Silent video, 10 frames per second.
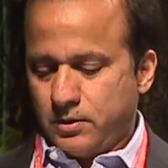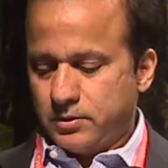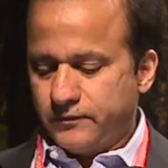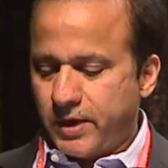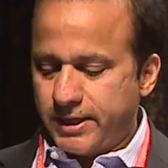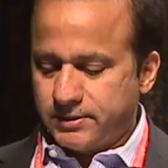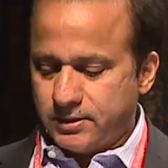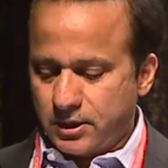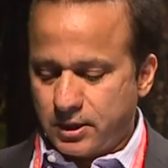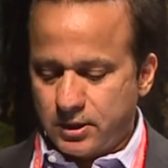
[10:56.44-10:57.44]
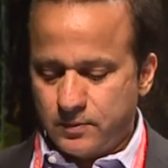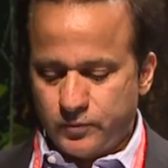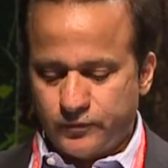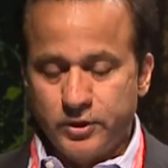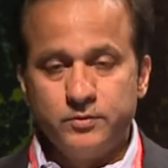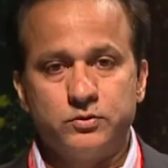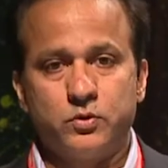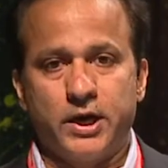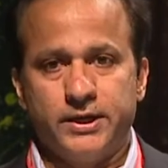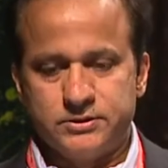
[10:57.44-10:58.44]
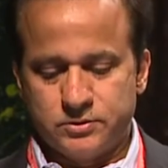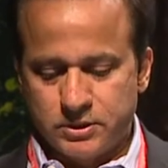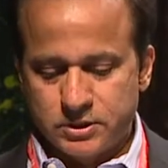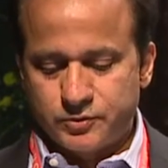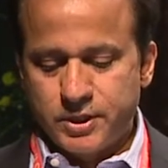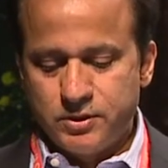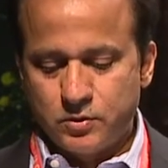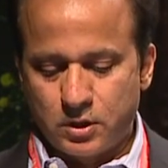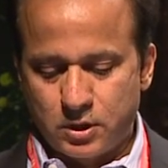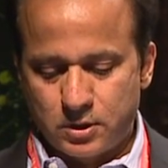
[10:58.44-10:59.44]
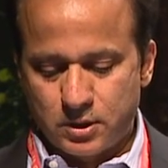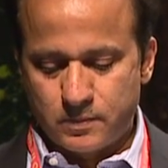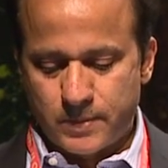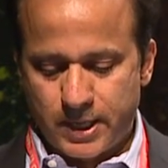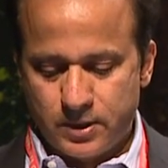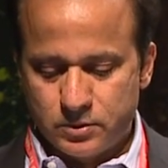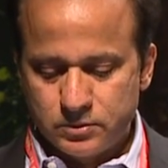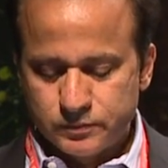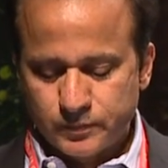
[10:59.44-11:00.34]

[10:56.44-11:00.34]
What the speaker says: the fight for human rights. So I'll just read you her bio.